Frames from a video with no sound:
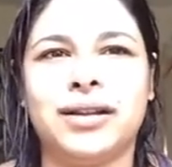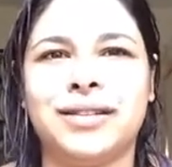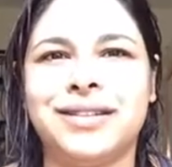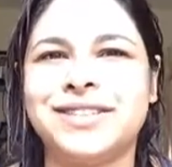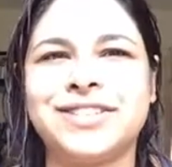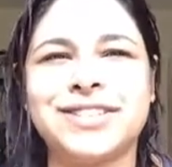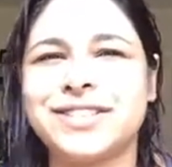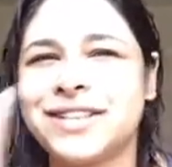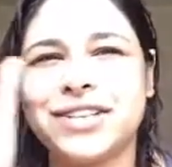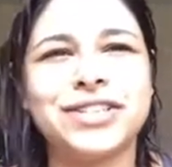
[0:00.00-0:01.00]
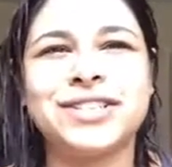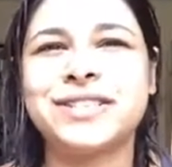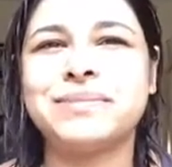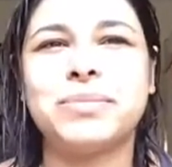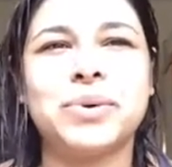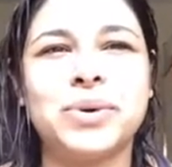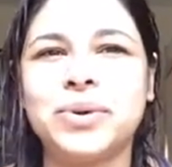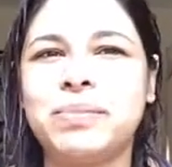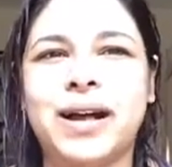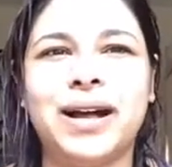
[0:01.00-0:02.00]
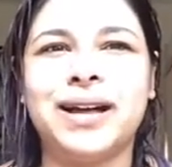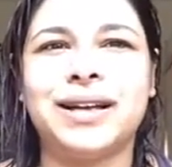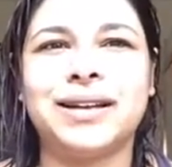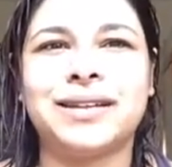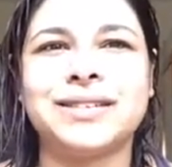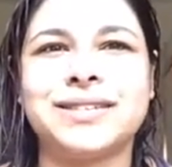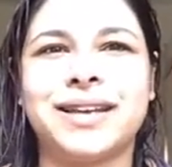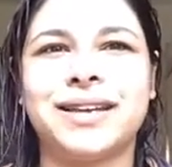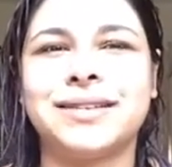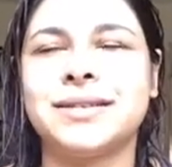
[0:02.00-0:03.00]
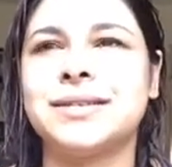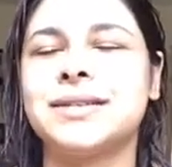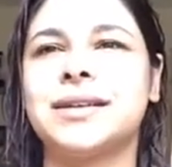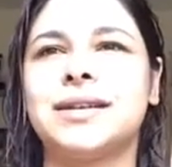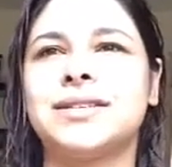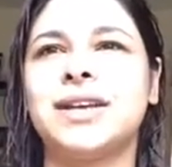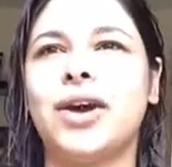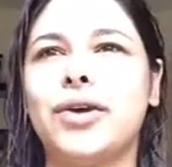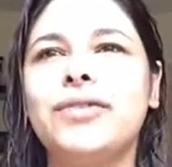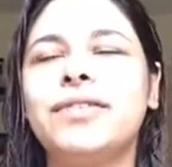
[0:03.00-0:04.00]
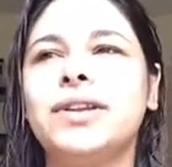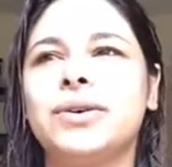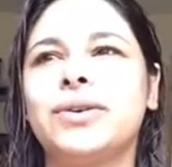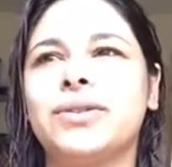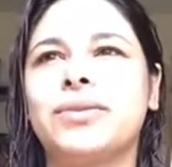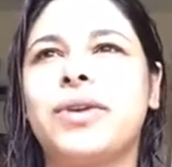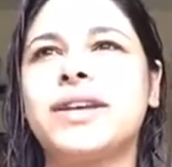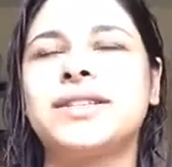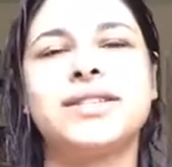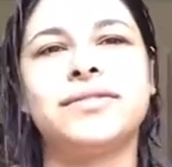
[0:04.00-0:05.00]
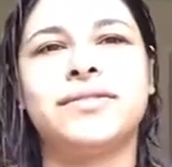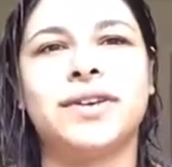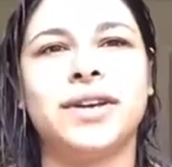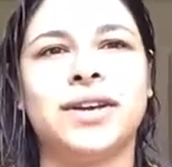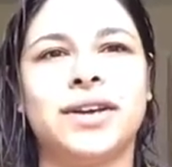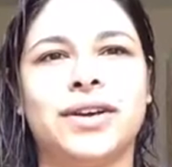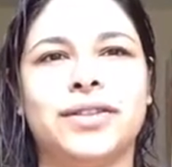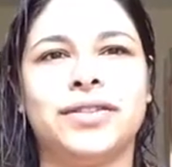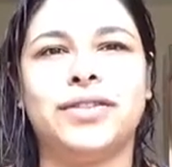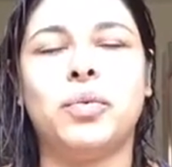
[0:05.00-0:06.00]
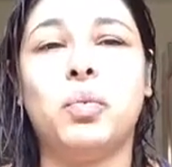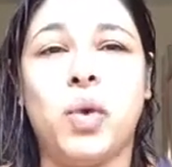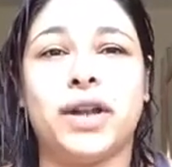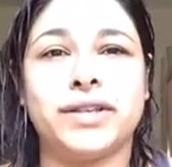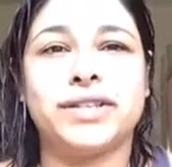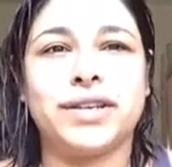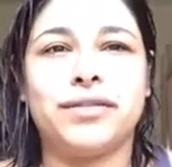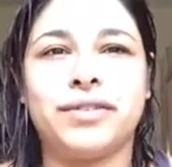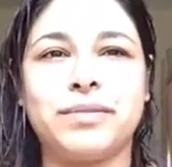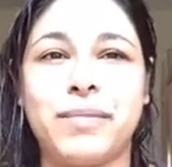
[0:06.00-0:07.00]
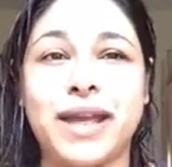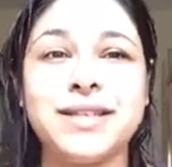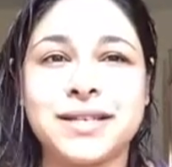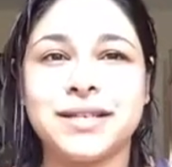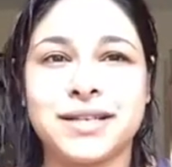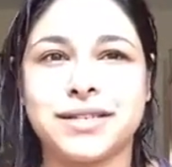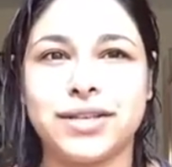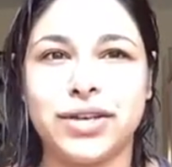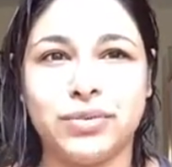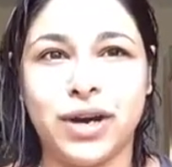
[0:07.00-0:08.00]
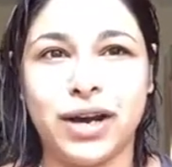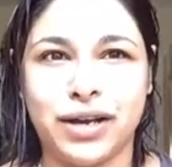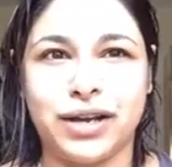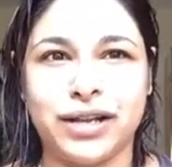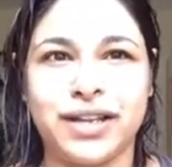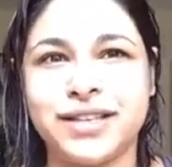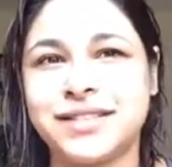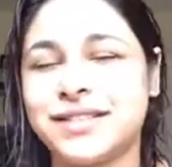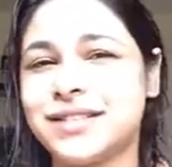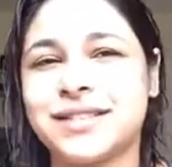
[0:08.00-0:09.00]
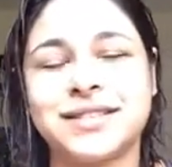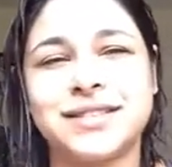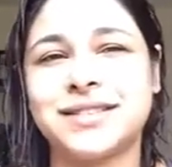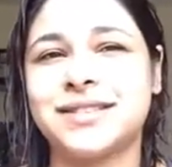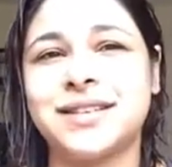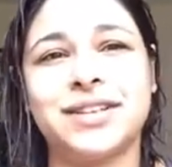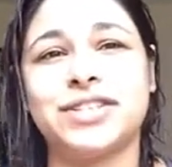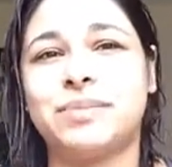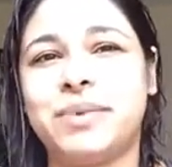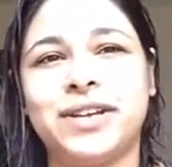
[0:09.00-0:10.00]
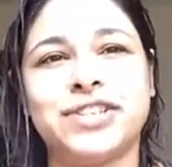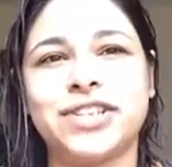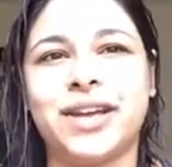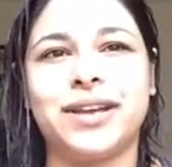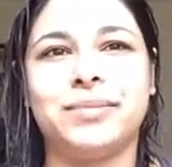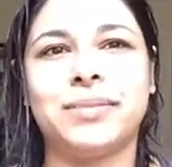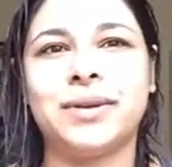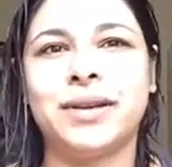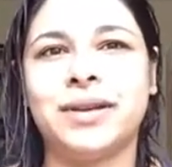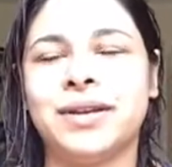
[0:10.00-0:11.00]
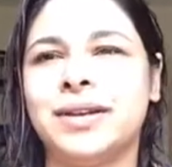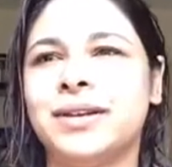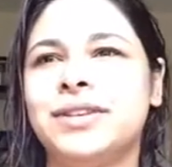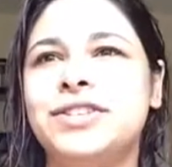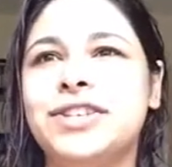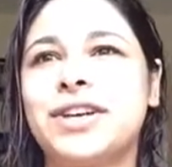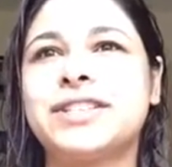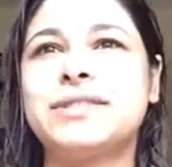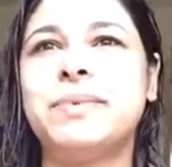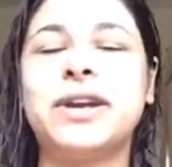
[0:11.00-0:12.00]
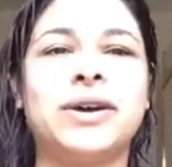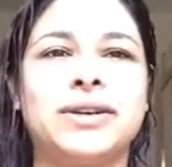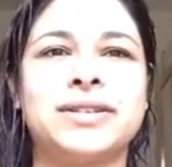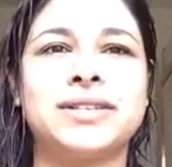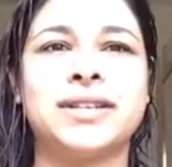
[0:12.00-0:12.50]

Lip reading: It's just such a small part, and to overlook the rest of the wonder and amazingness that you are is just such a big shame, just because